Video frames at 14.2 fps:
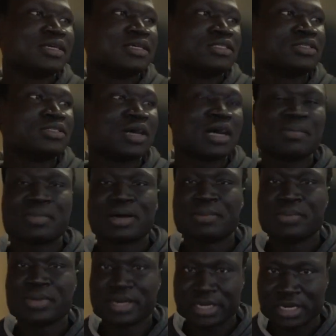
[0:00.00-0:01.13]
So
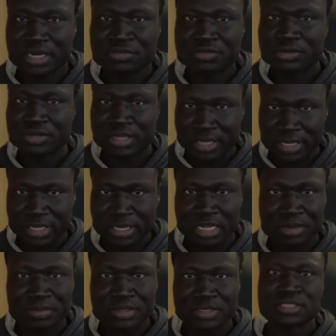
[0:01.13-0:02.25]
I'm very grateful to the Kenyan
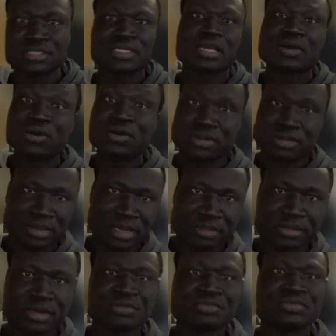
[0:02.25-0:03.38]
government, just like all
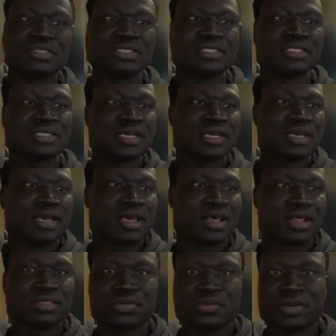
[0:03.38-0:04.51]
other refugees.
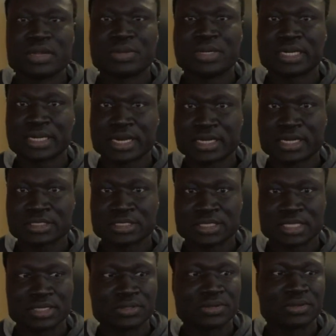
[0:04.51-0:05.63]
And I think what I would encourage is
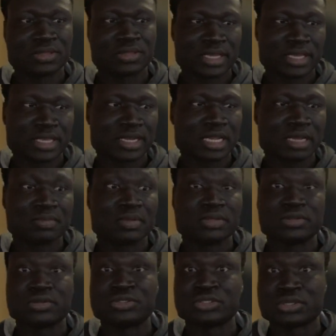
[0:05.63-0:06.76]
that, you know, the Kenyan government,
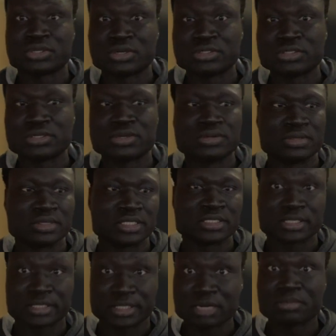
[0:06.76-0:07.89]
you know, should continue doing
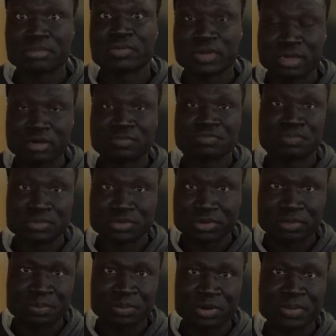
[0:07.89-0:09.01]
this incredible work of, you
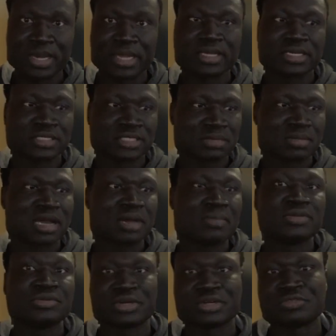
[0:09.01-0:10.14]
know, providing a safe
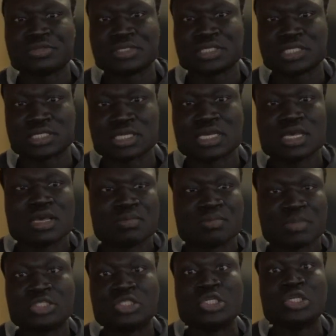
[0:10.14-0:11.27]
haven to refugees,
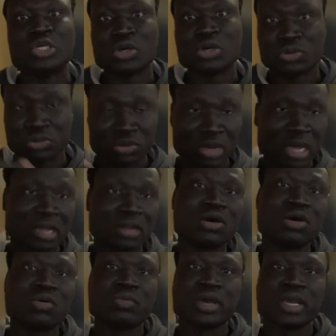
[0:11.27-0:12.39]
but should go, you know, a
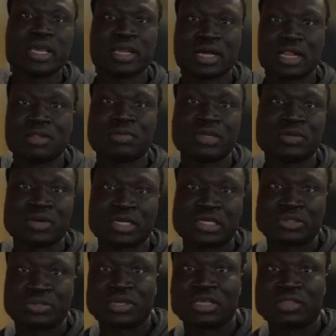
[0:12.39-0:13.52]
long way in how in
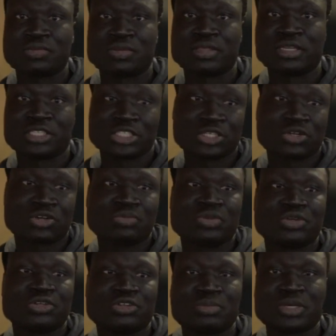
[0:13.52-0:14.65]
working together with the international
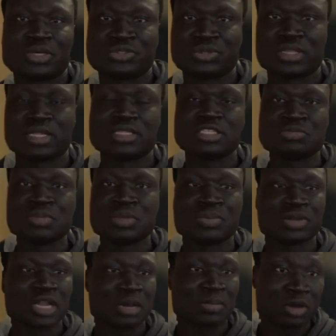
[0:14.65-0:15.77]
community to make sure that these
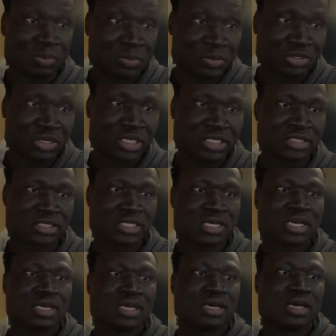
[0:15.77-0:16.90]
people have opportunities,
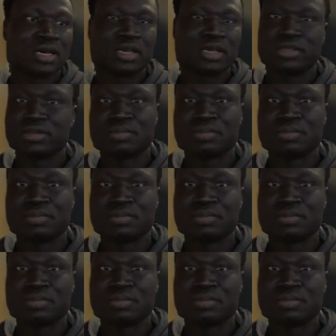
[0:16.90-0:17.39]
you know,